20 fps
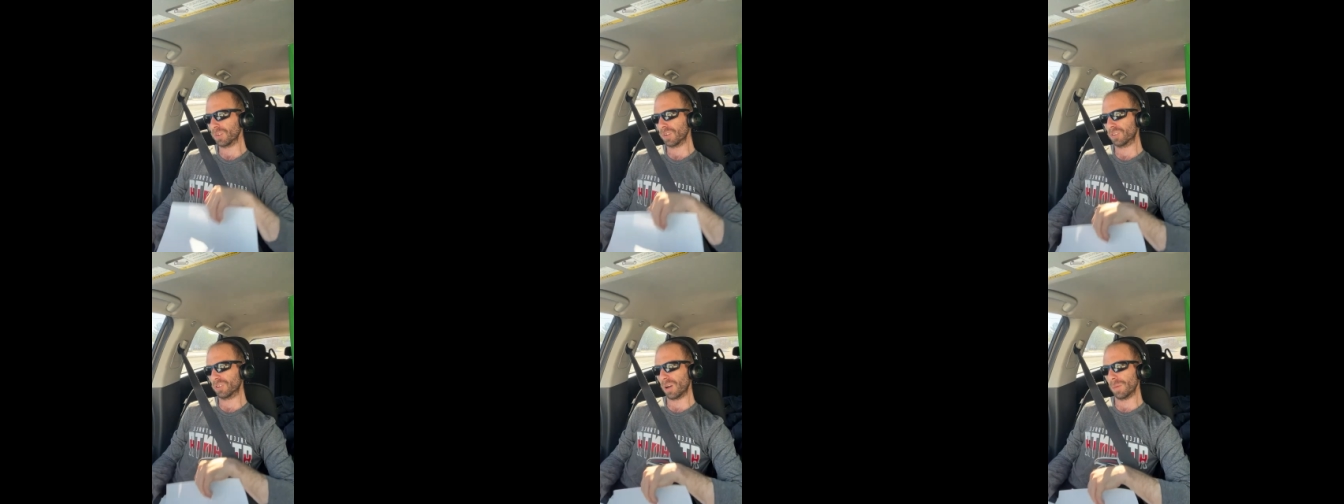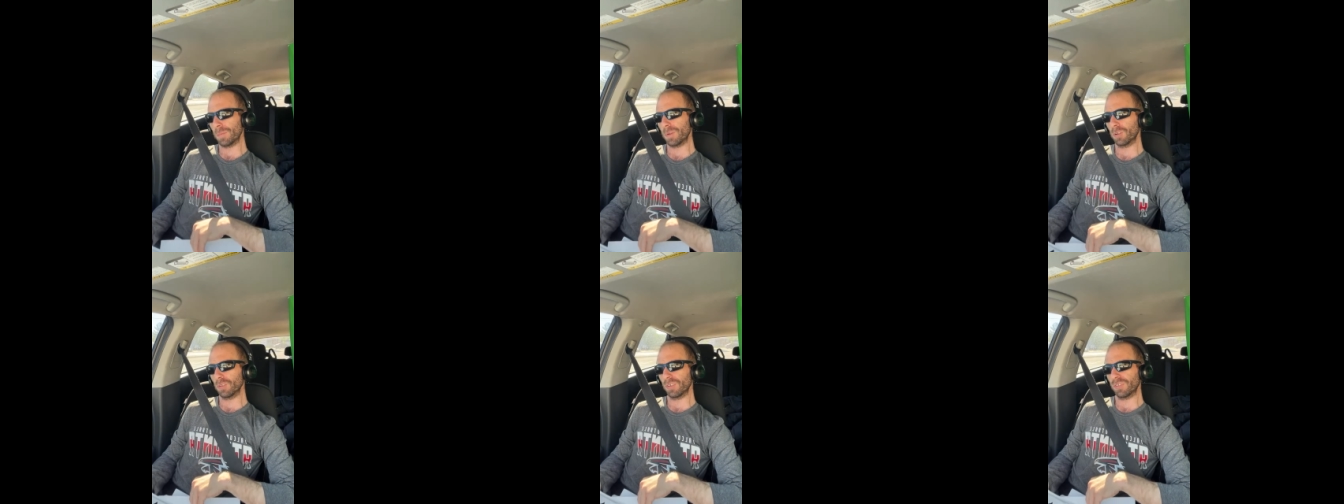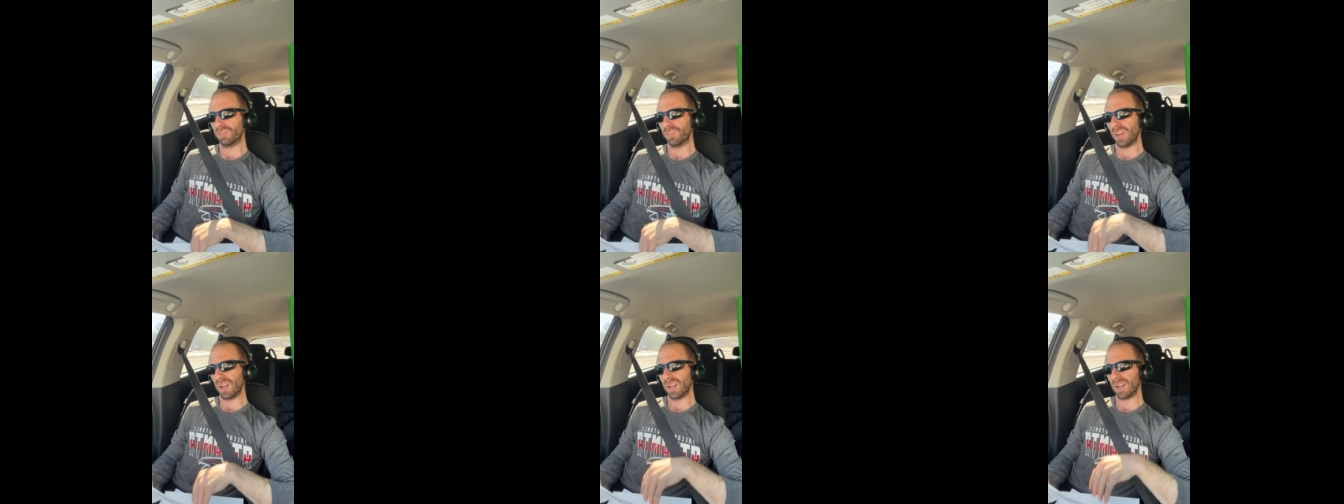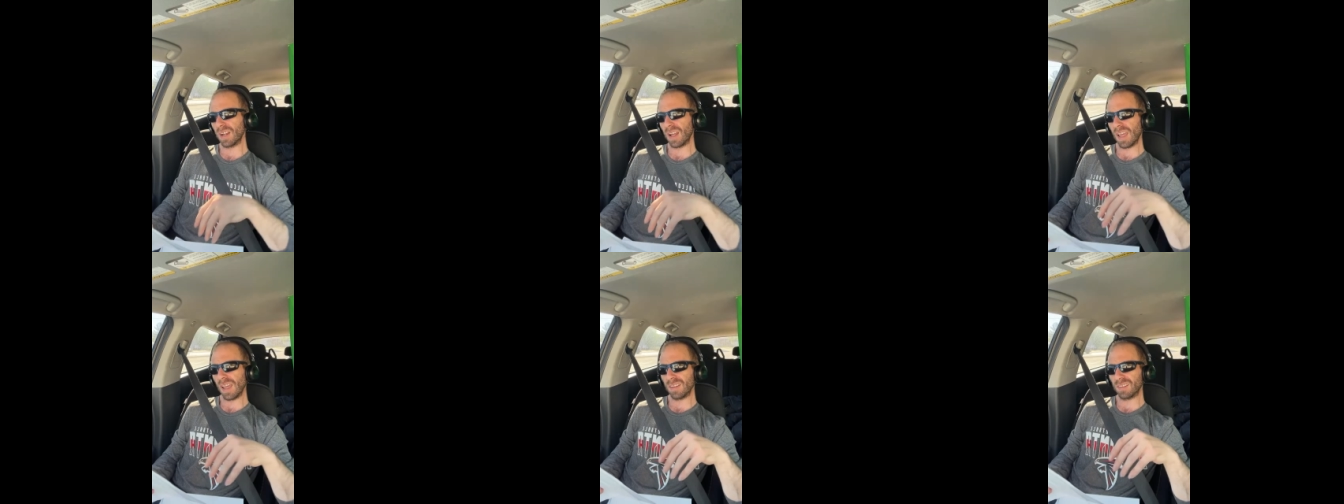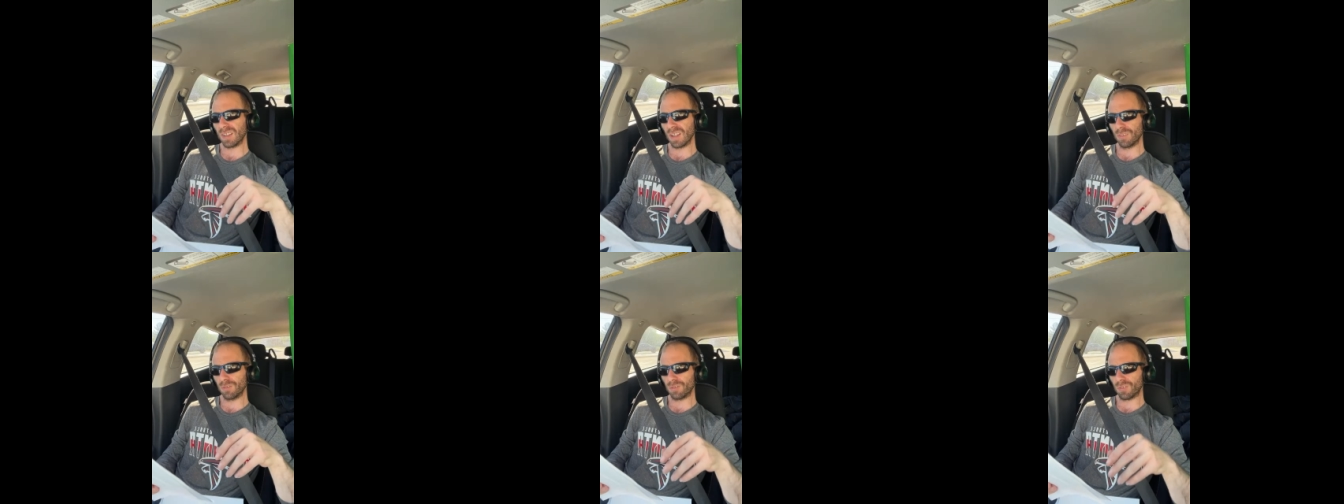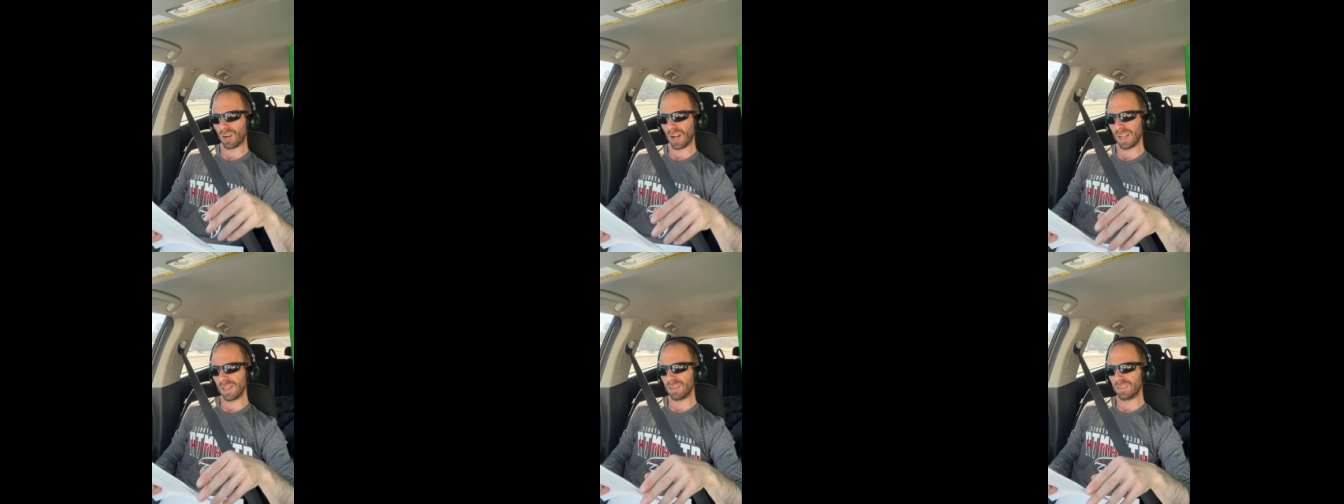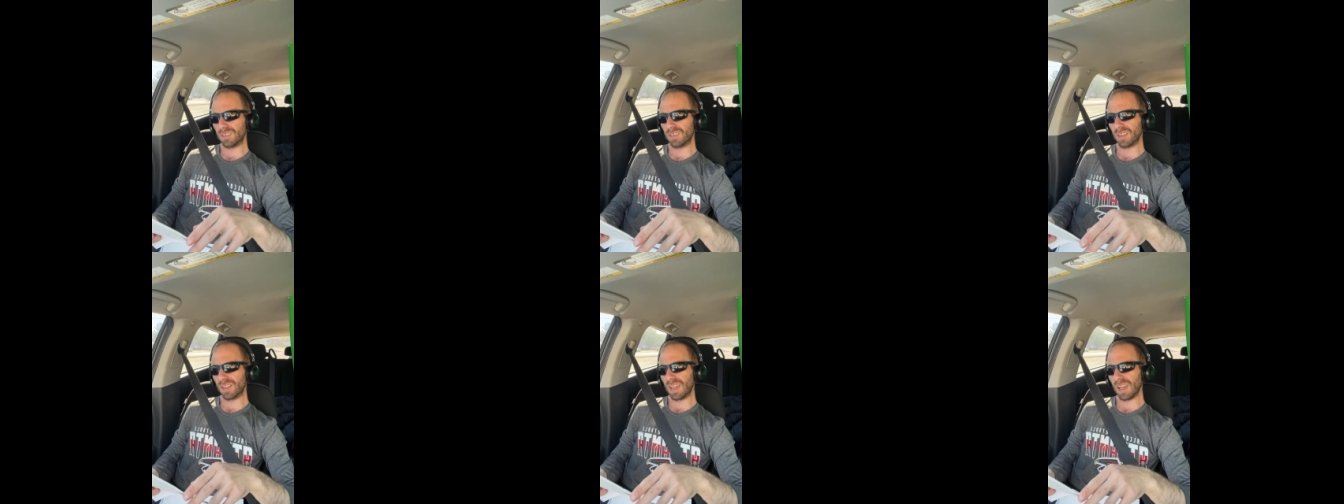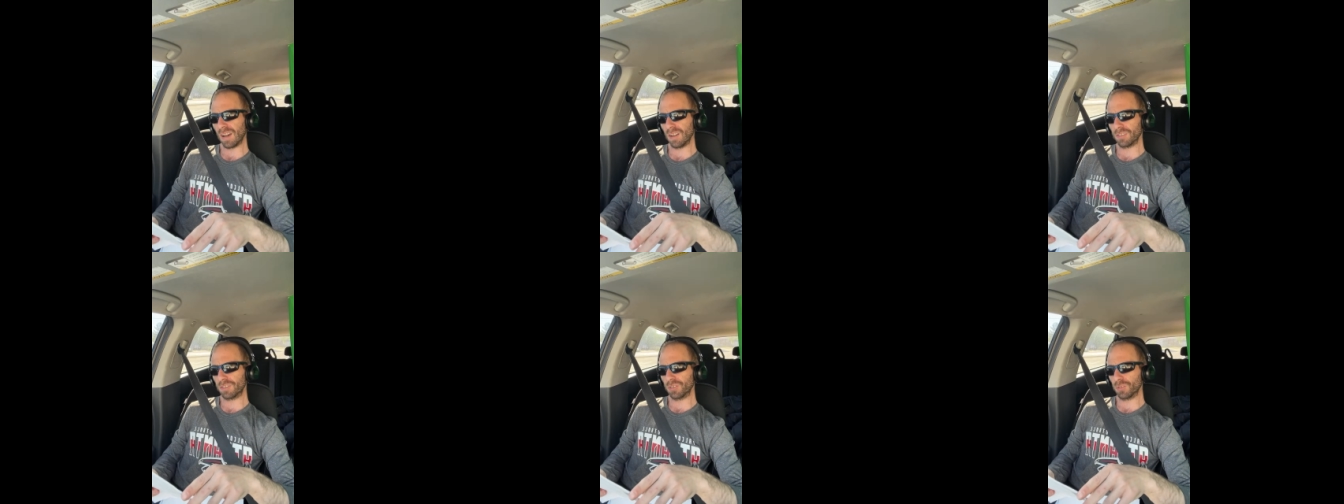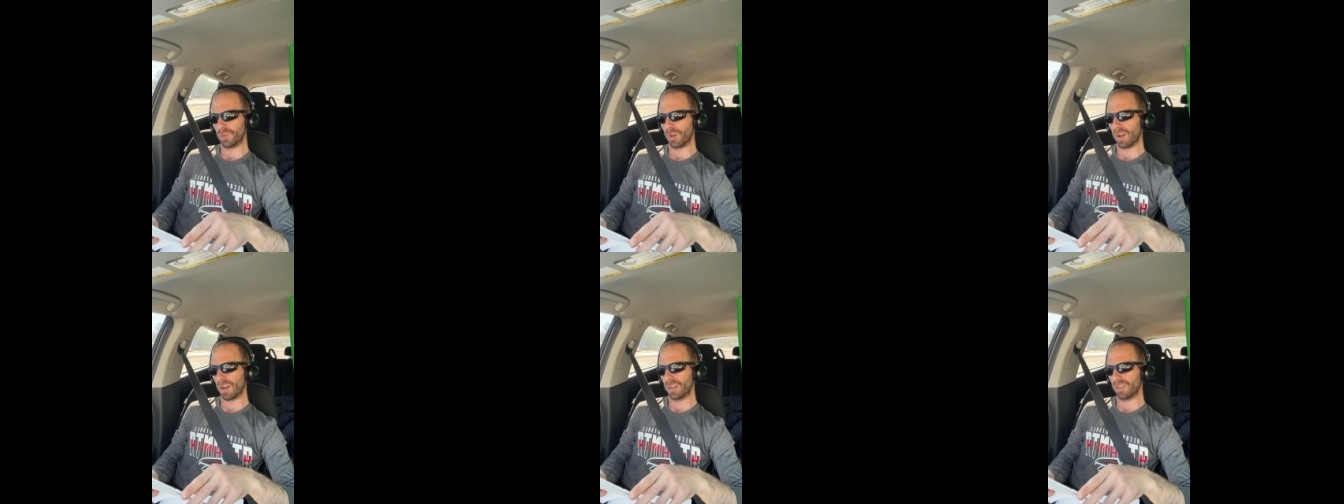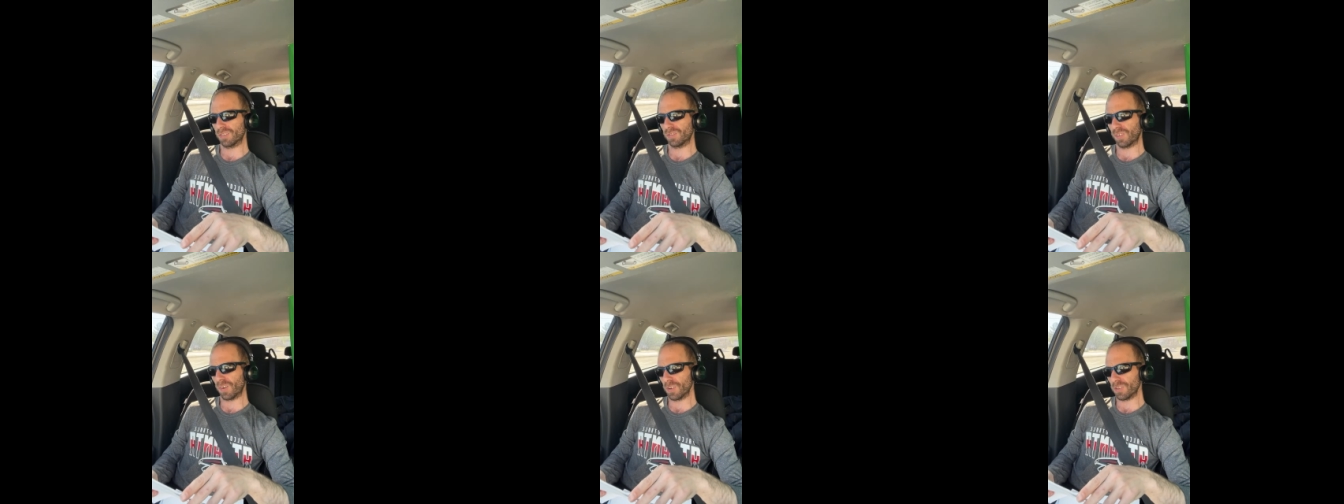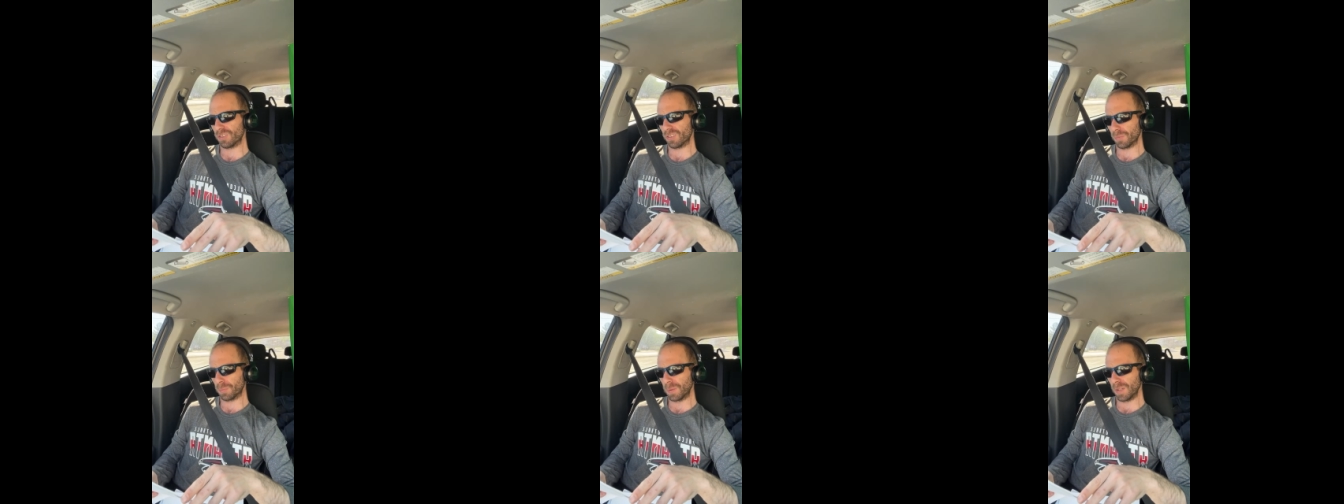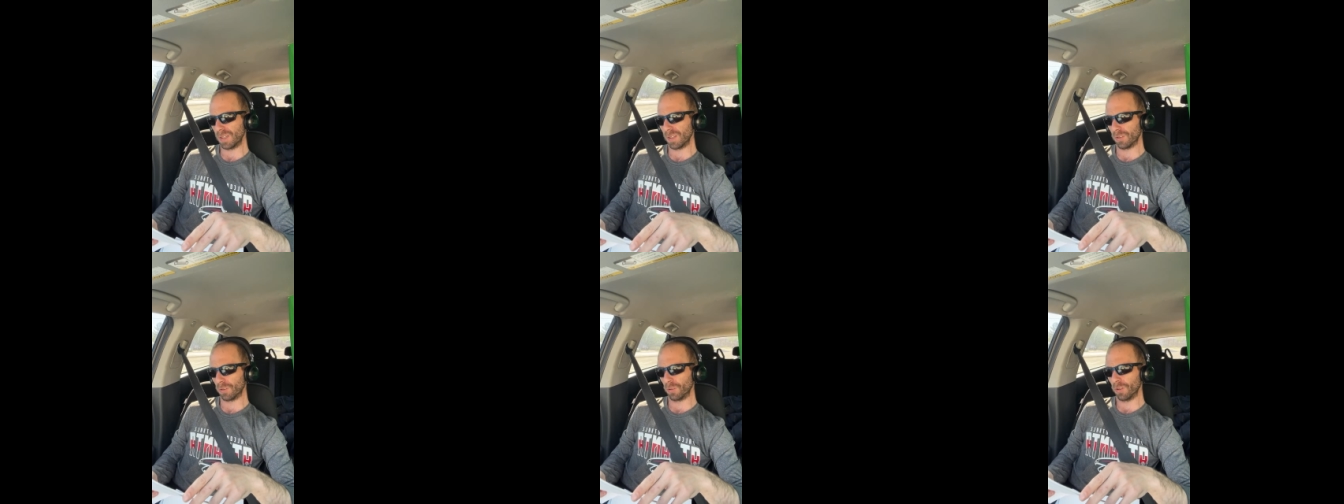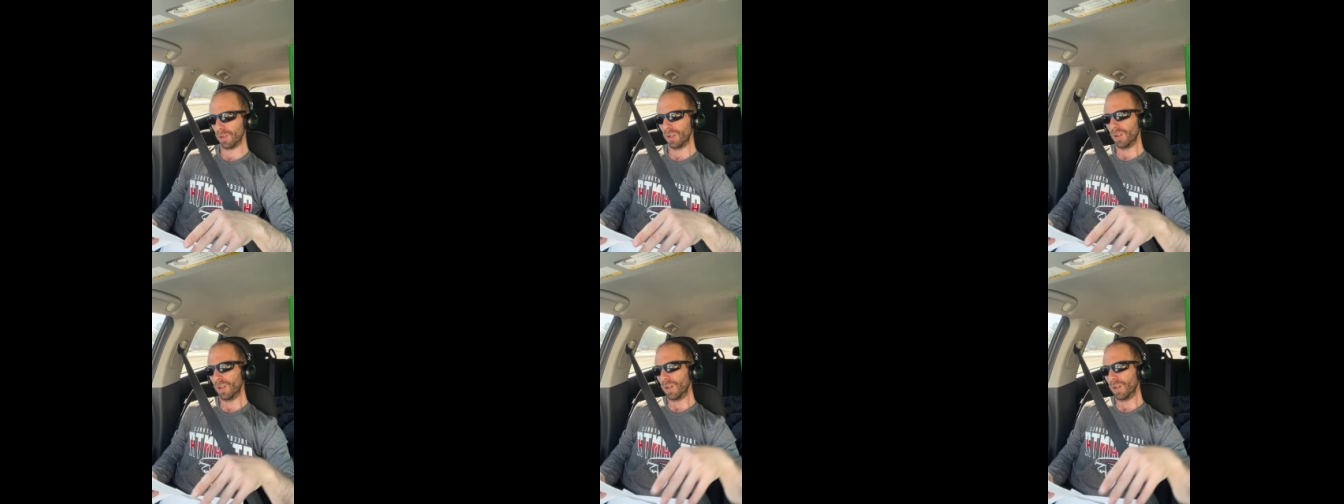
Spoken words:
criminal defendant has a right to counsel on his first appeal